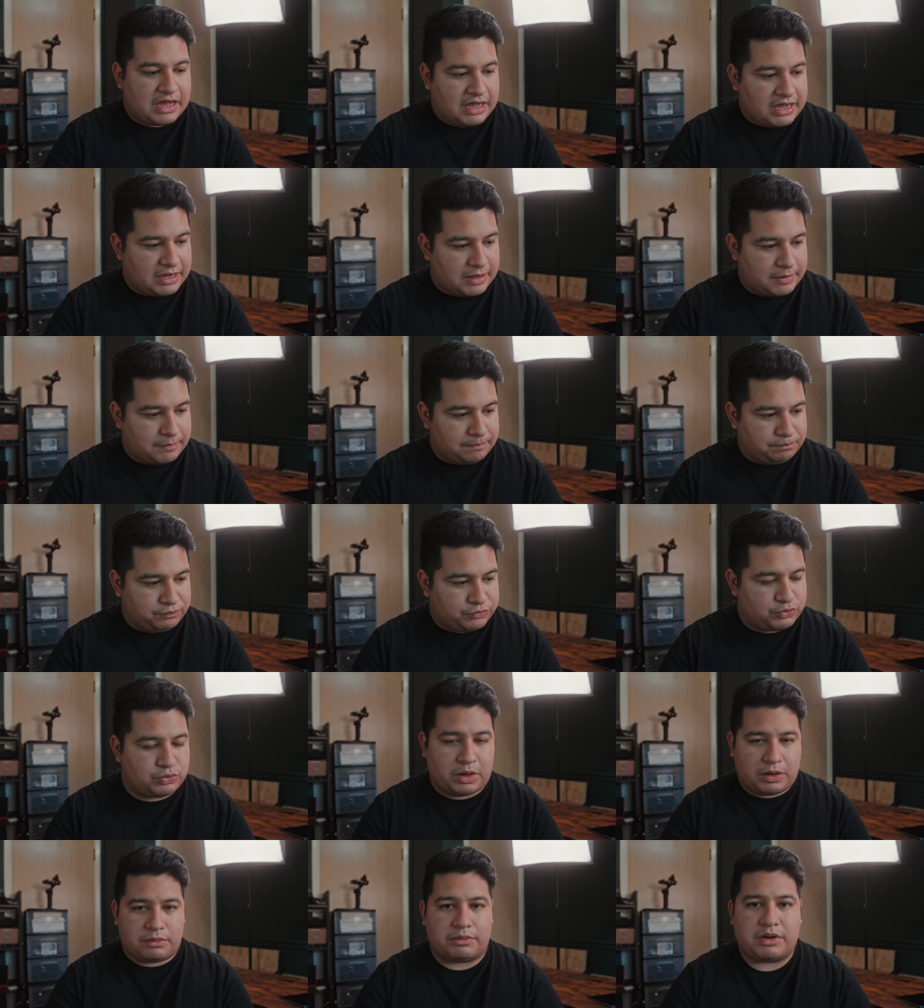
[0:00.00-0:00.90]
Um,
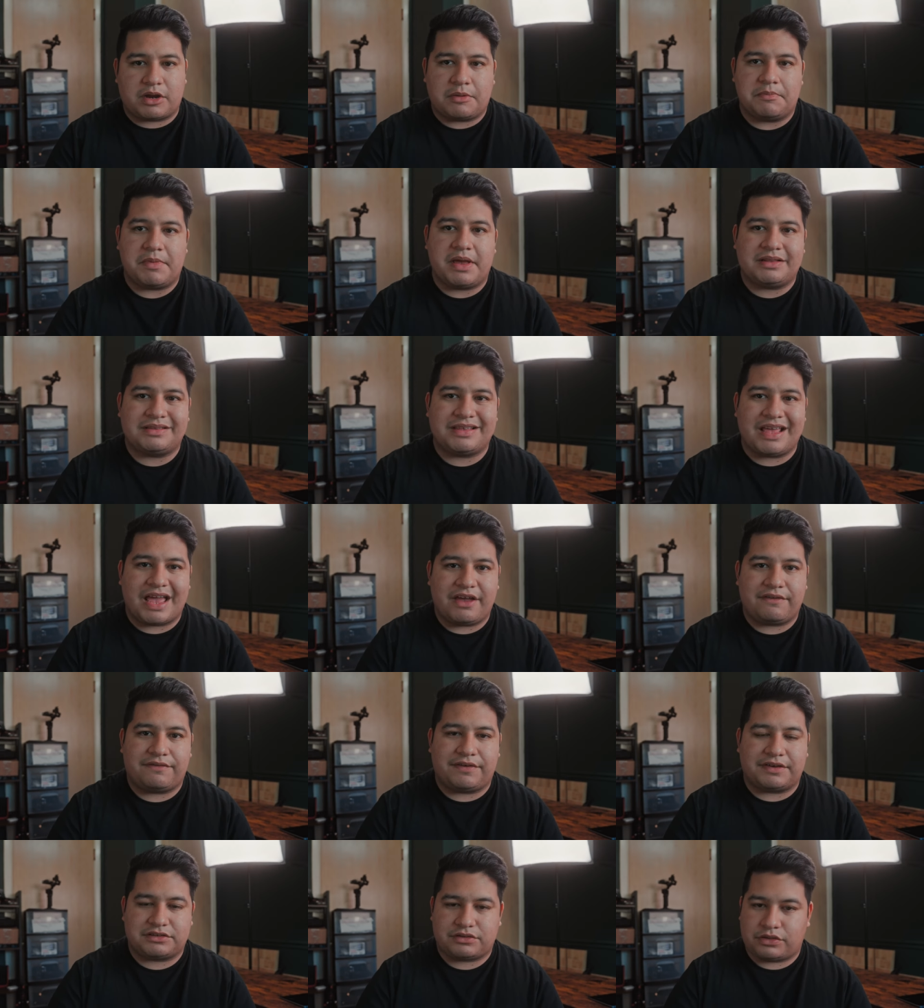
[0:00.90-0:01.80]
do I recommend the
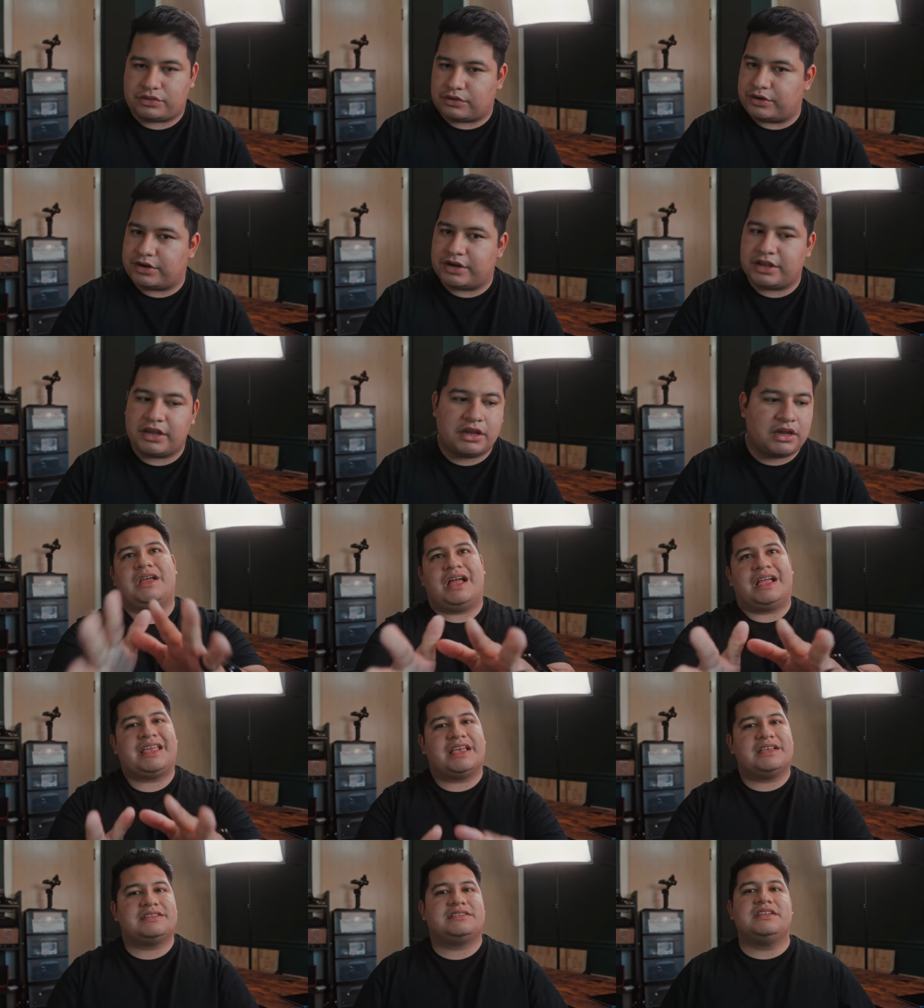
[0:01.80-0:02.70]
FX30? I
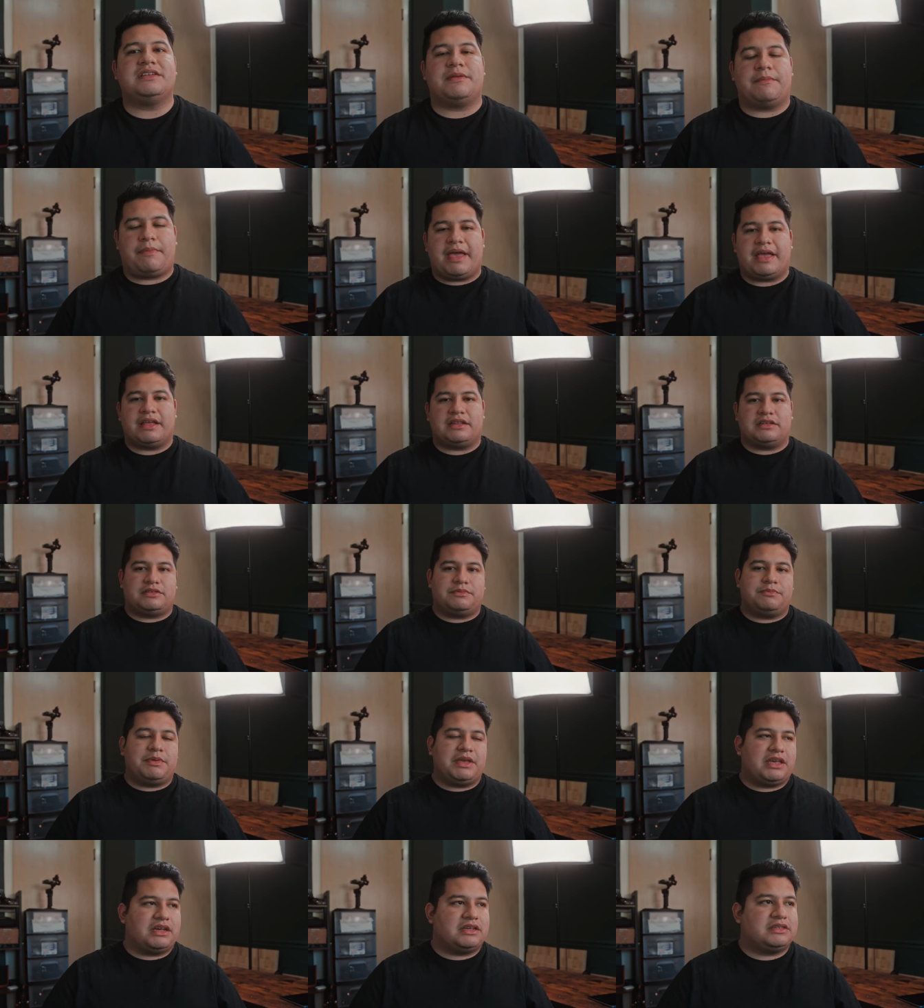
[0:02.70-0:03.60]
guess it depends
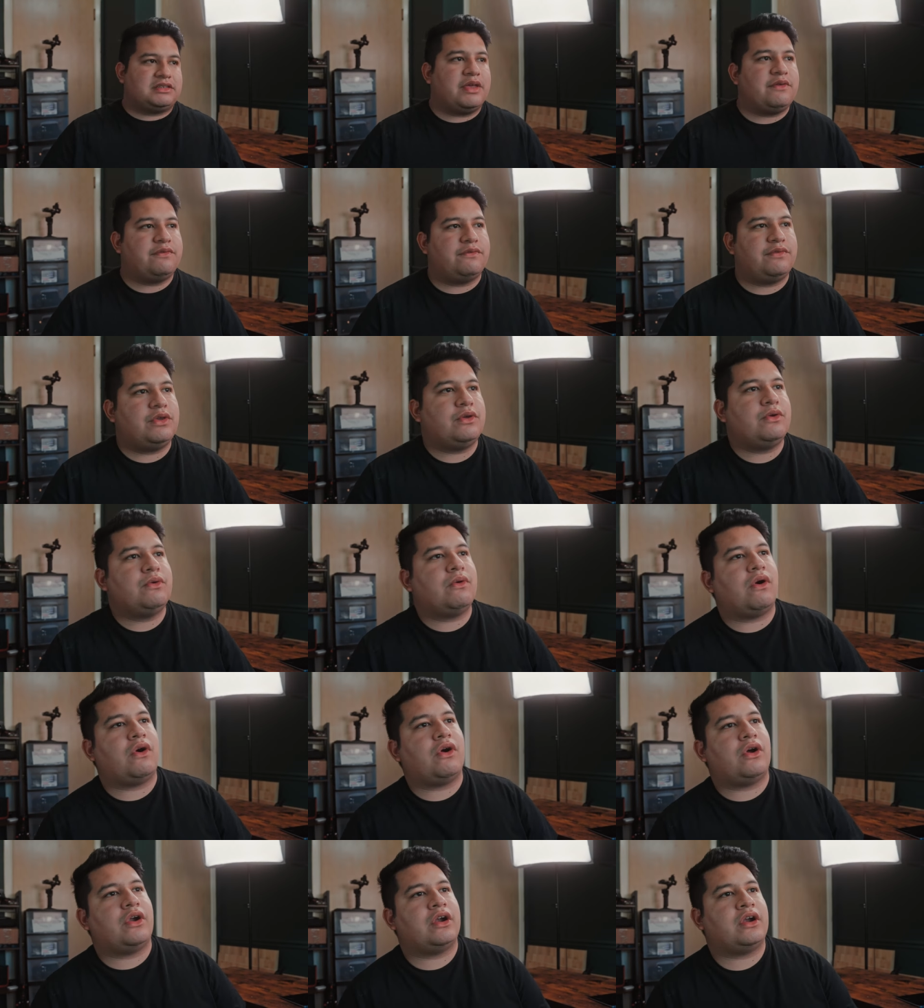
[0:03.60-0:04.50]
because if you
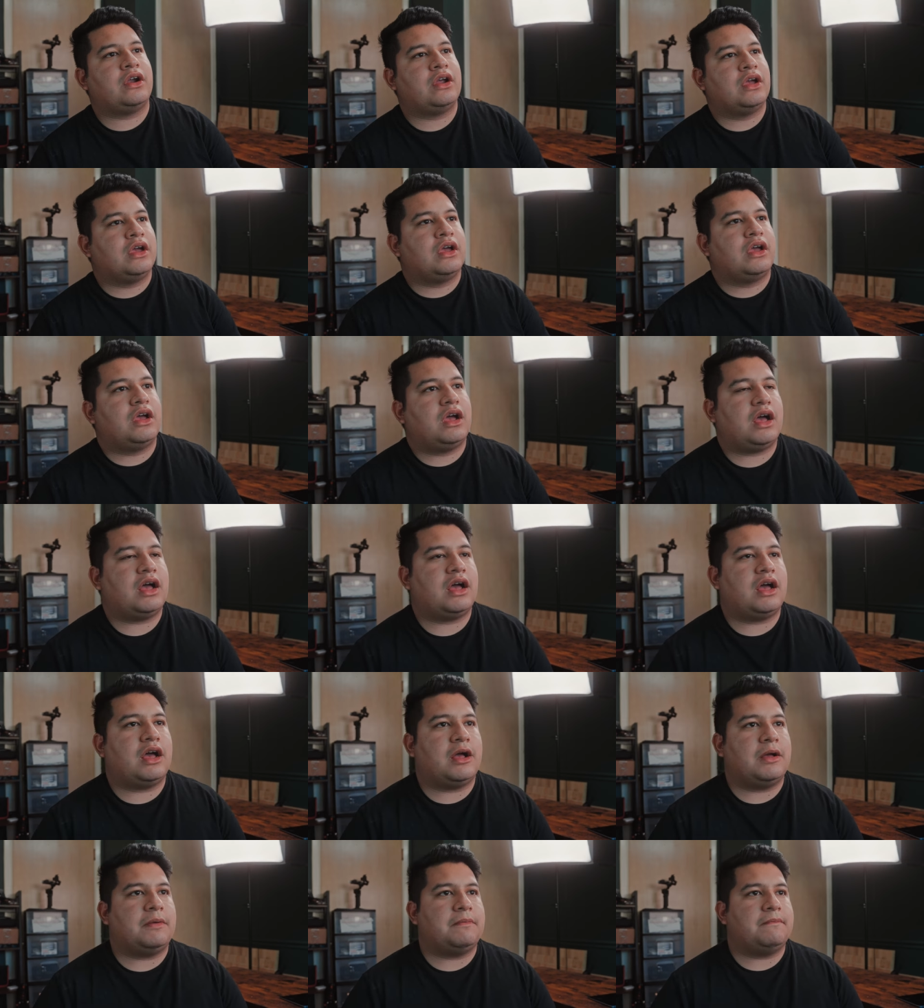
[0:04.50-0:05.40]
are,
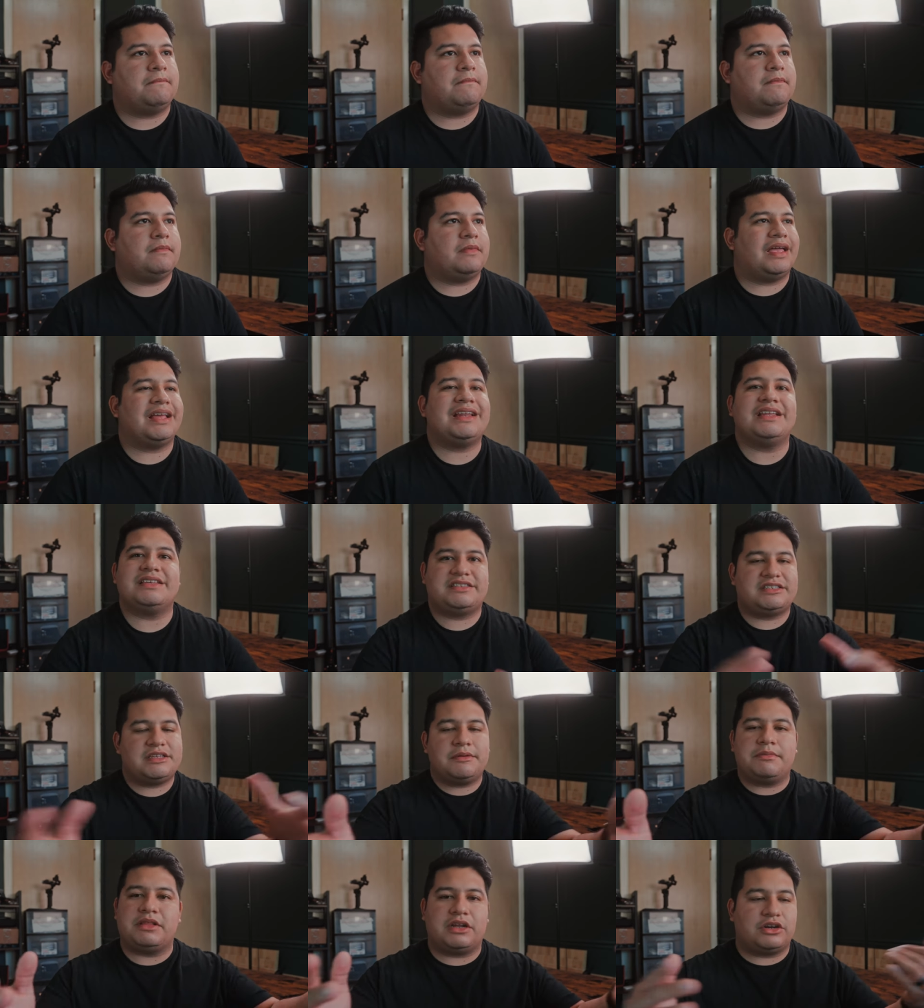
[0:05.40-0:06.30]
uh, and it's
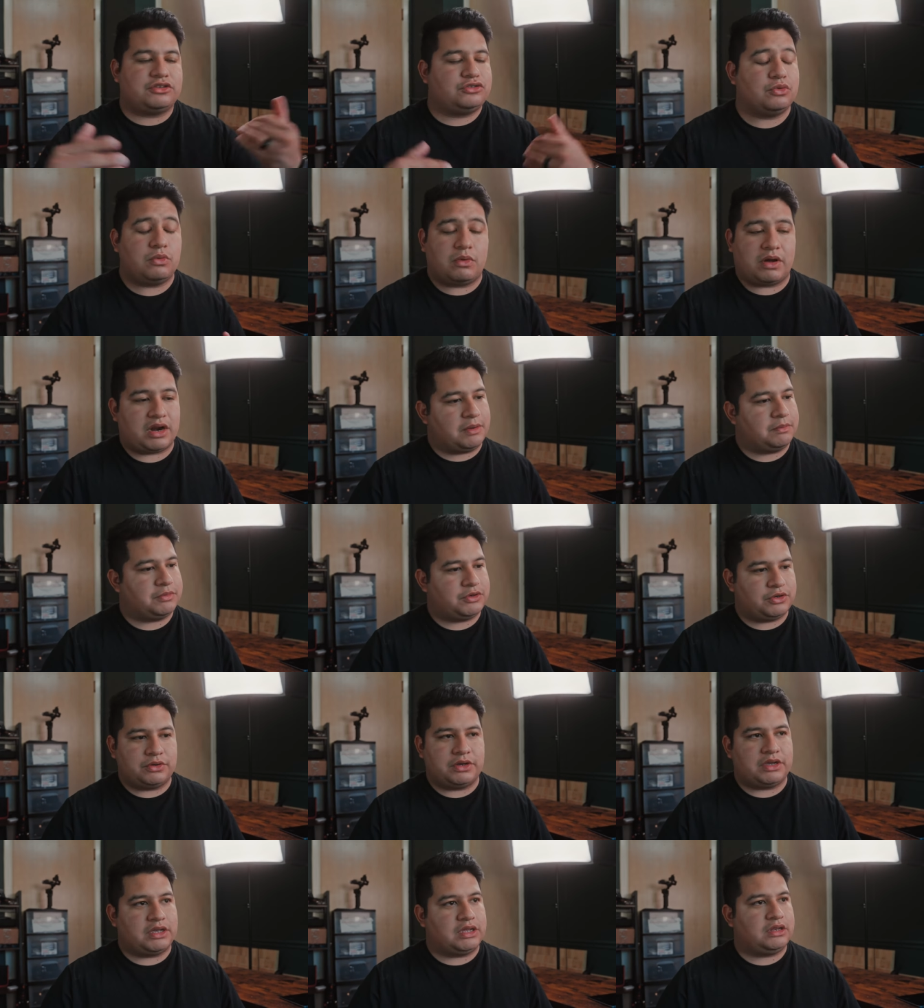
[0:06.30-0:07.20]
similar to what I'm
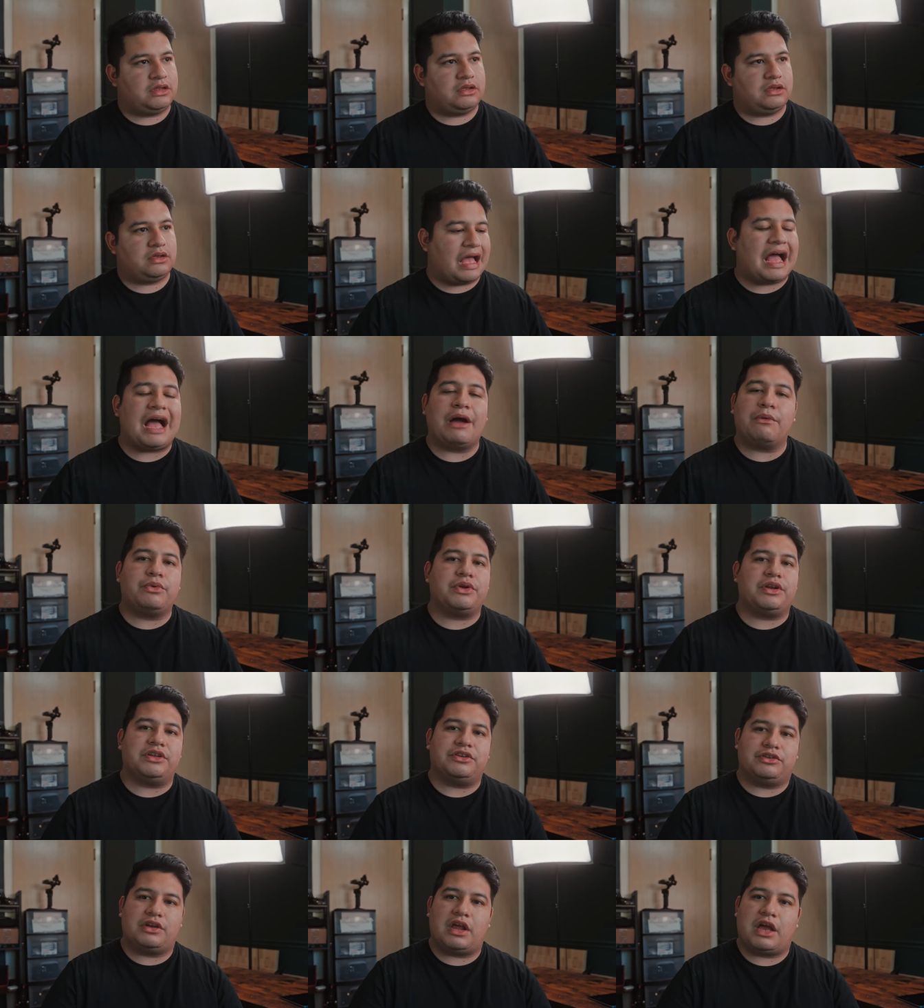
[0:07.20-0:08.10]
doing, I
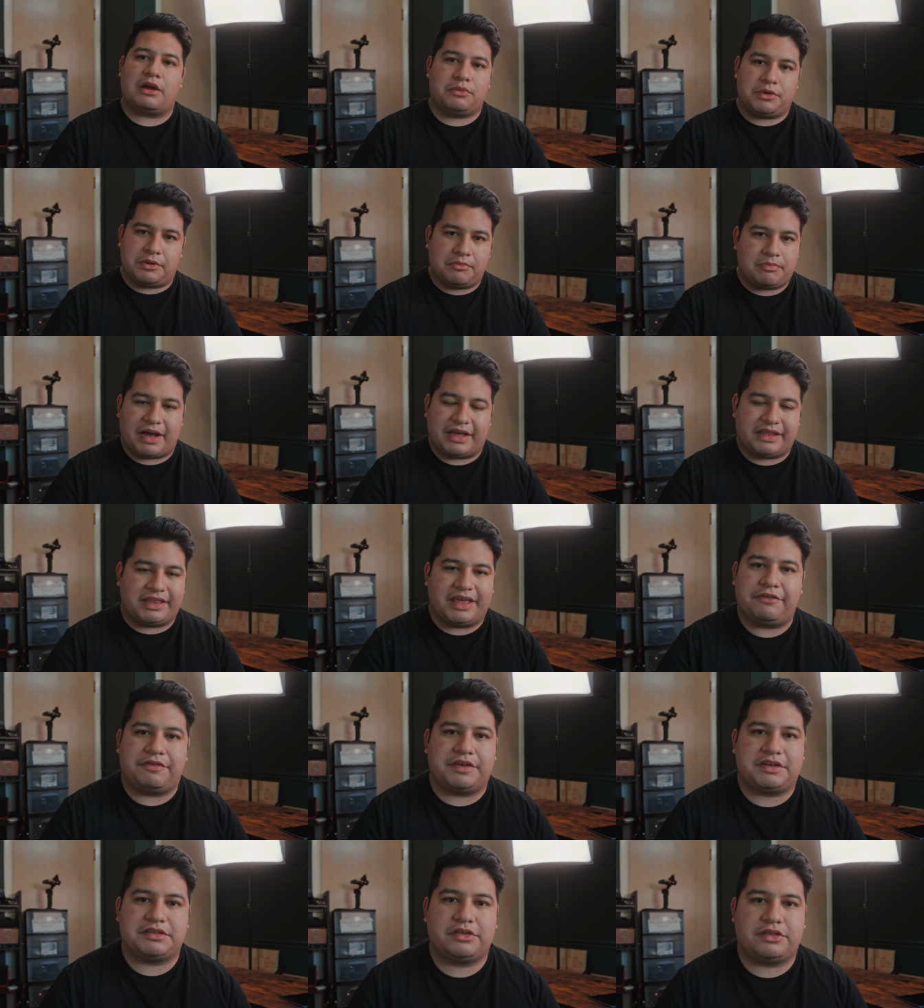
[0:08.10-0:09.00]
wouldn't I wouldn't buy the
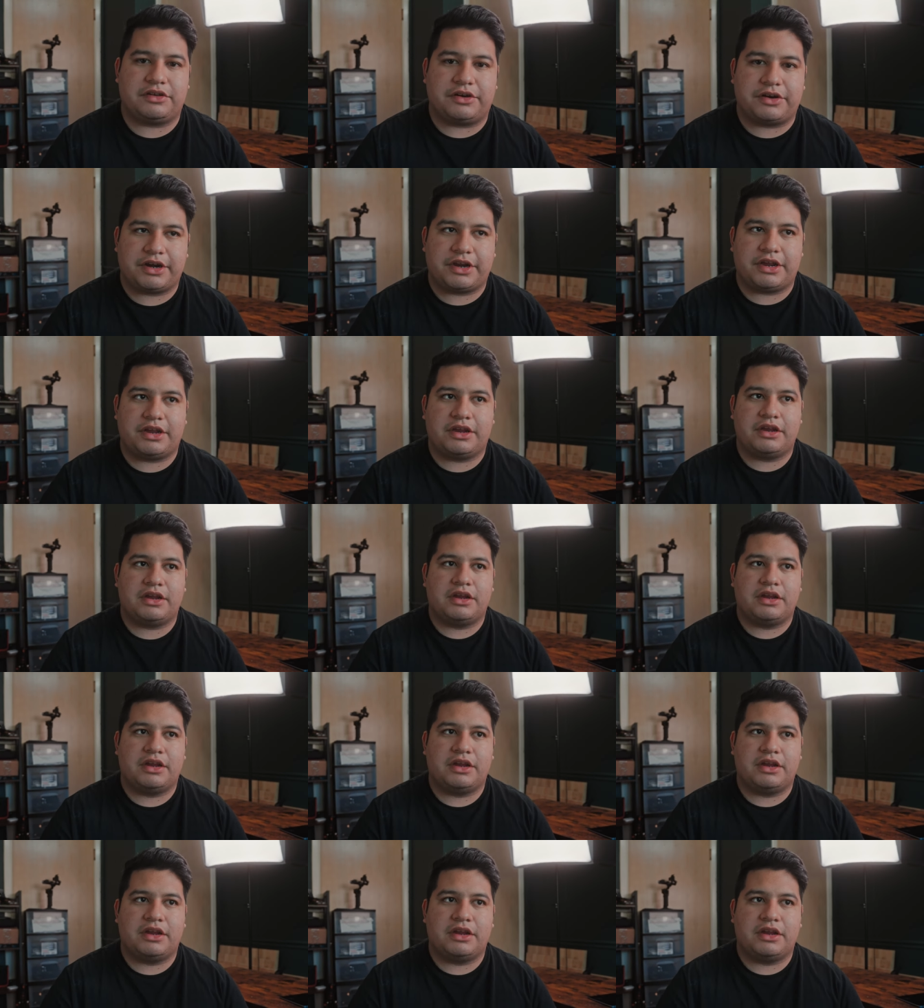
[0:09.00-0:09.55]
FX30.